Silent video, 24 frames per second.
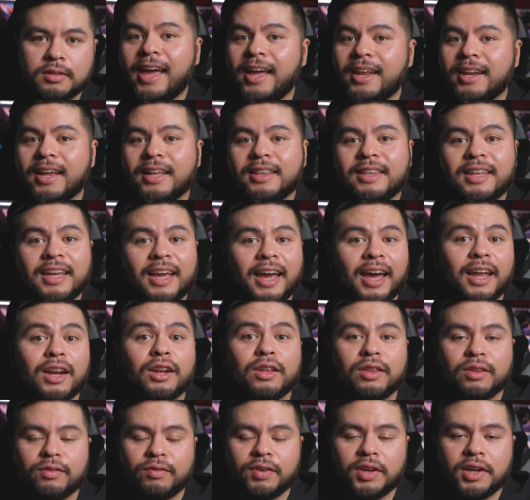And at the end
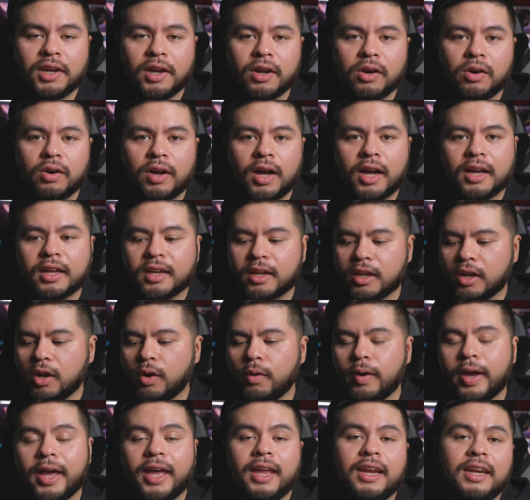of the video, I'm gonna
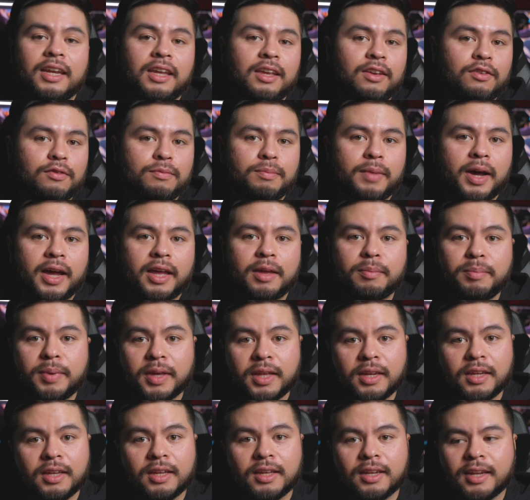go ahead and give my
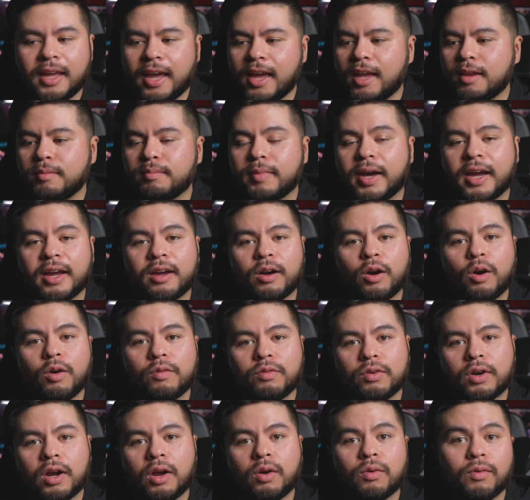opinion and my
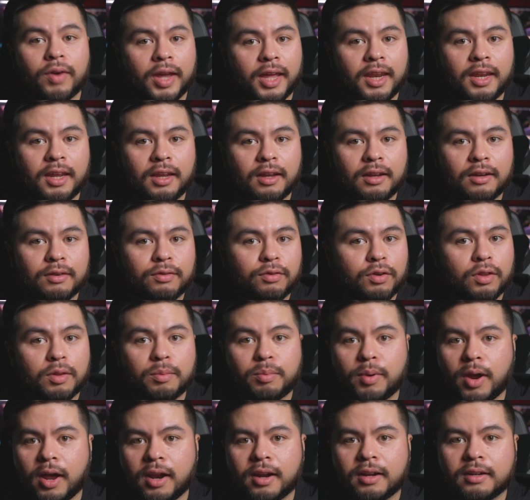overall rating for the
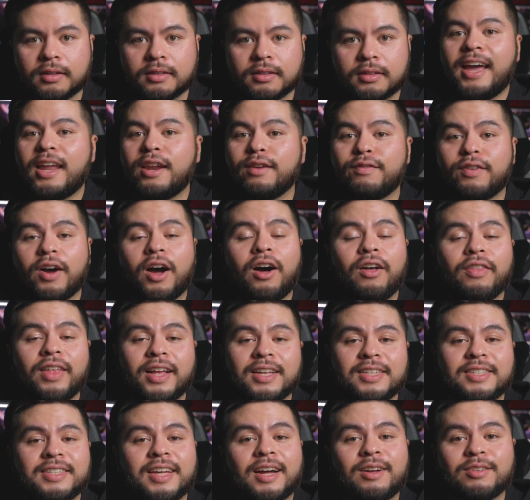product. And if all
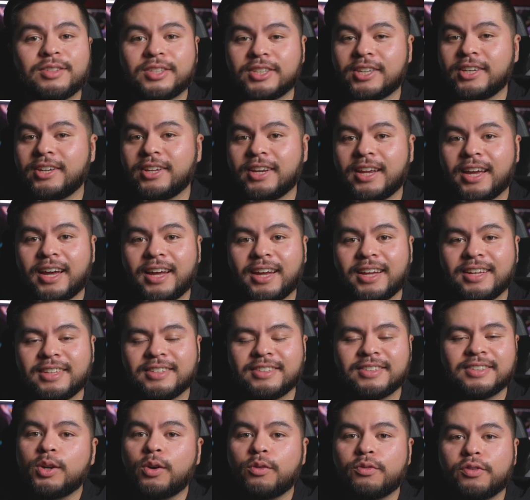that sounds good,
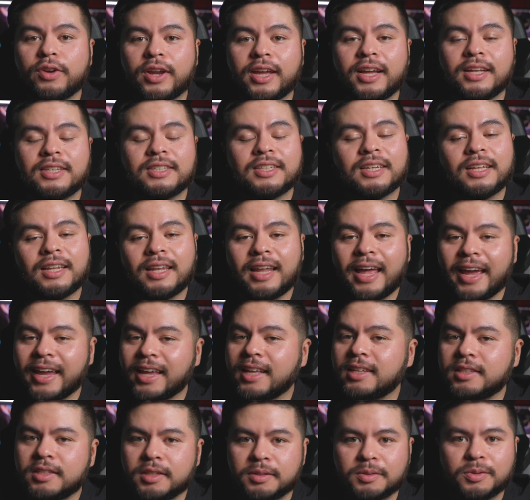guys, don't forget to like
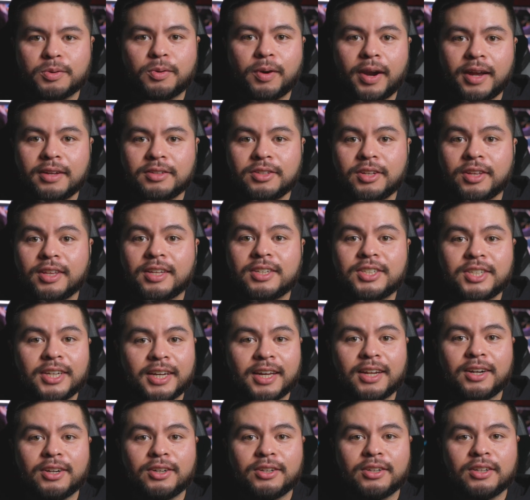and subscribe to the
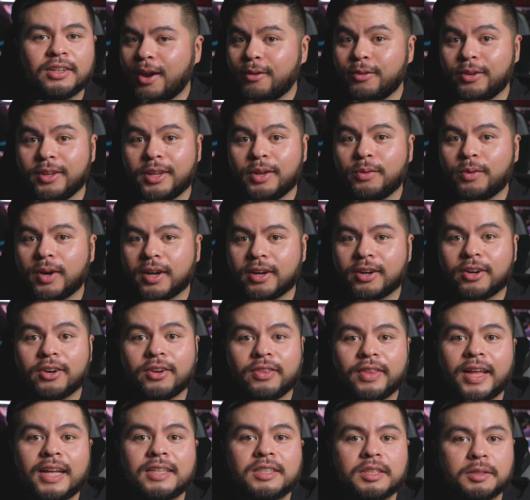channel. I really wanna earn
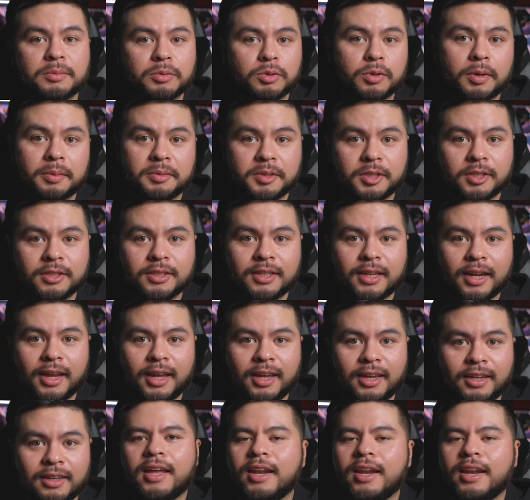that subscription today.